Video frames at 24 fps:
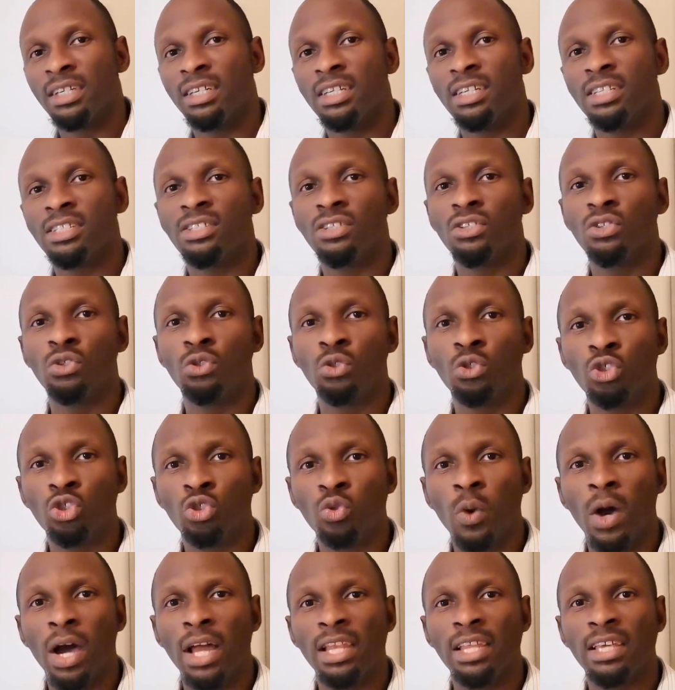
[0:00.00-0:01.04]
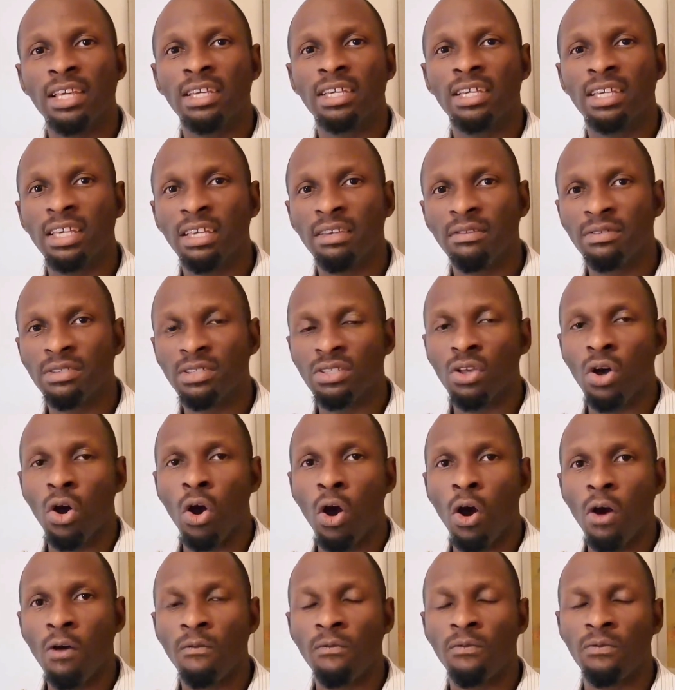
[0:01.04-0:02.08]
it usually gives
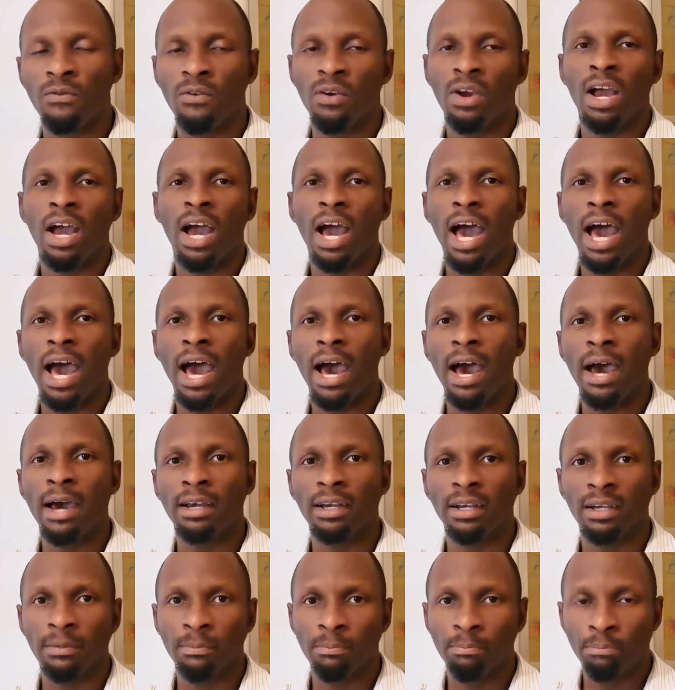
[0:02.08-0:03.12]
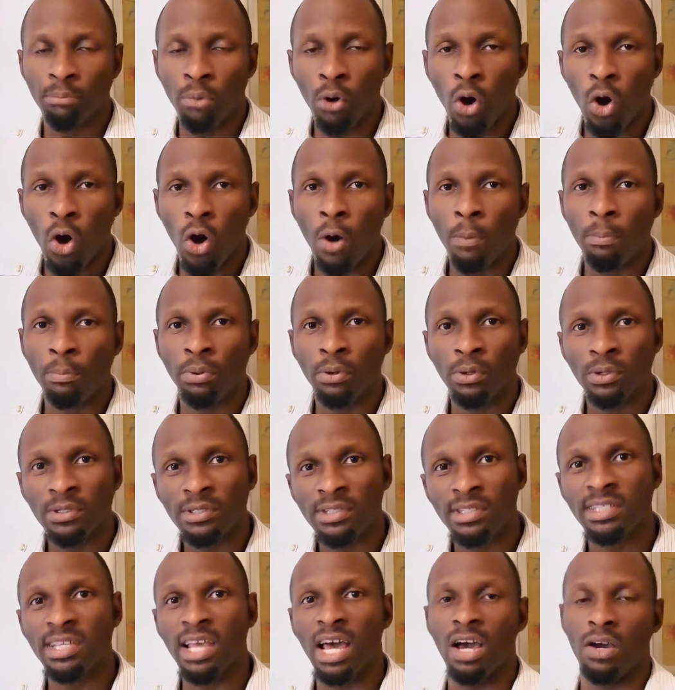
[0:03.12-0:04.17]
off a pop
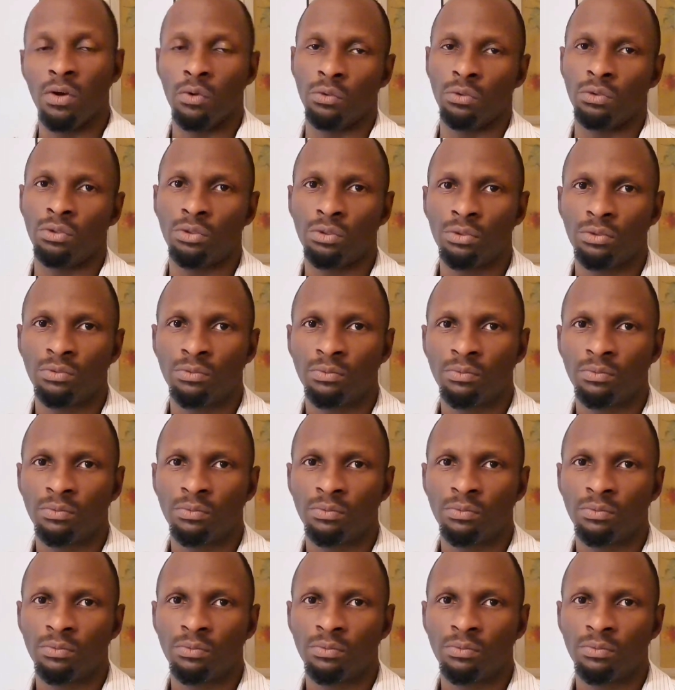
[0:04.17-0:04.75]
sound.